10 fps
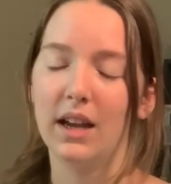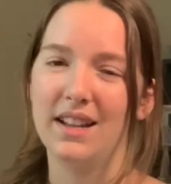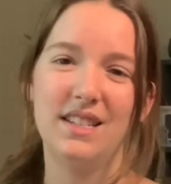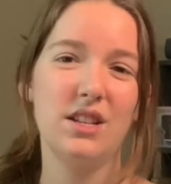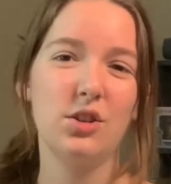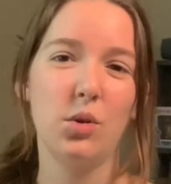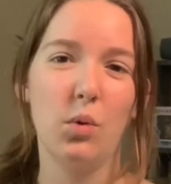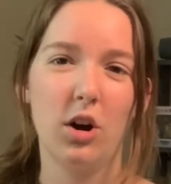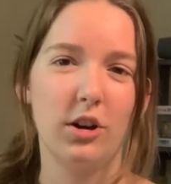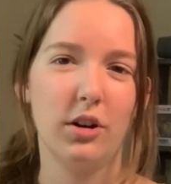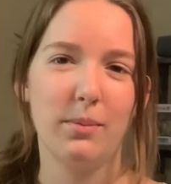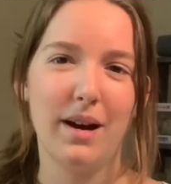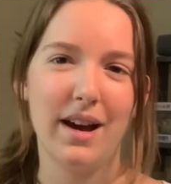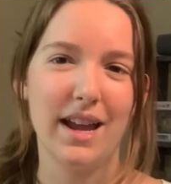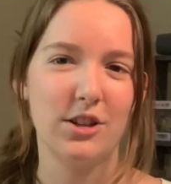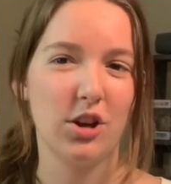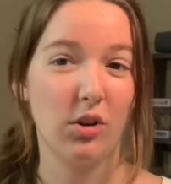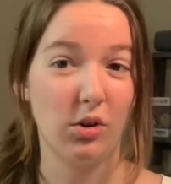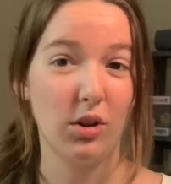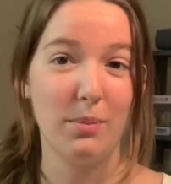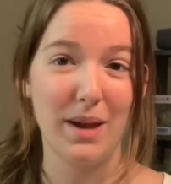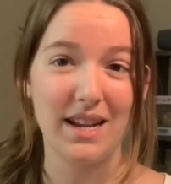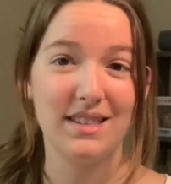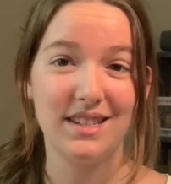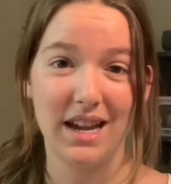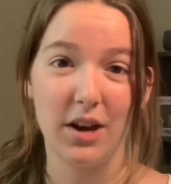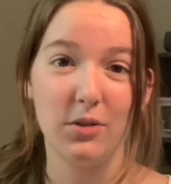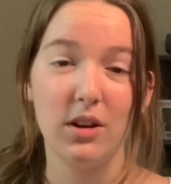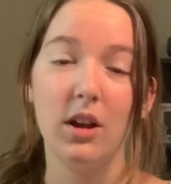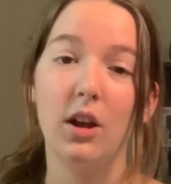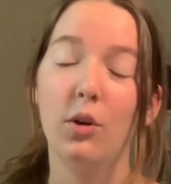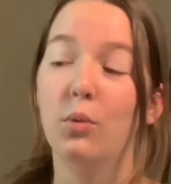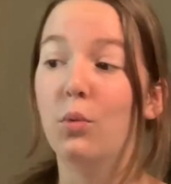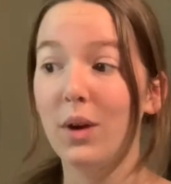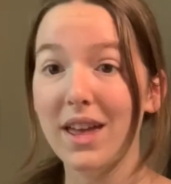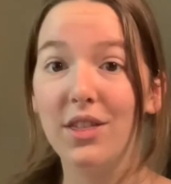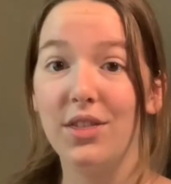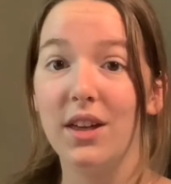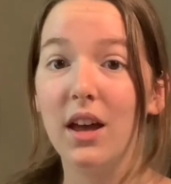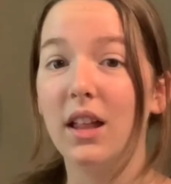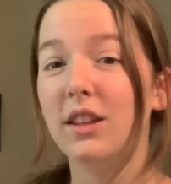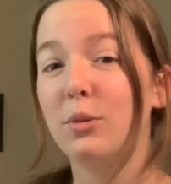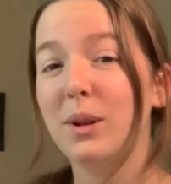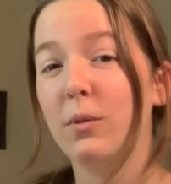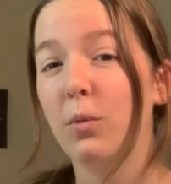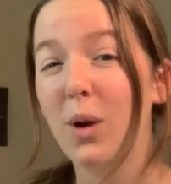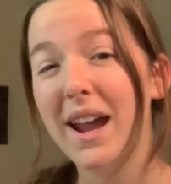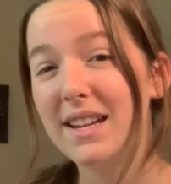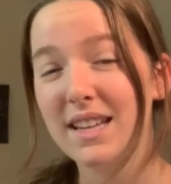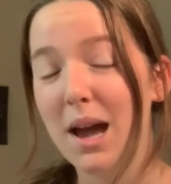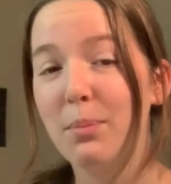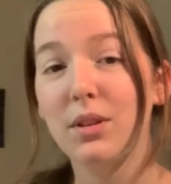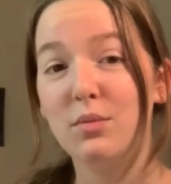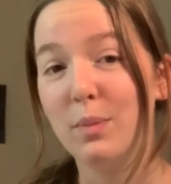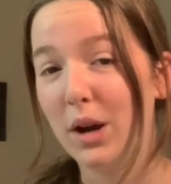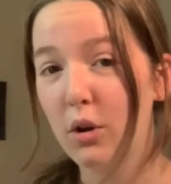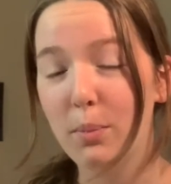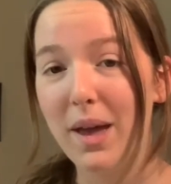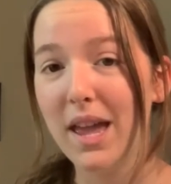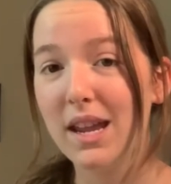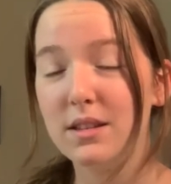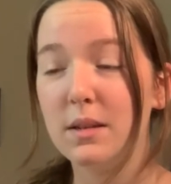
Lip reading: I tend to water my Chalkola paints down with a little bit of white Apple and Barrel paint,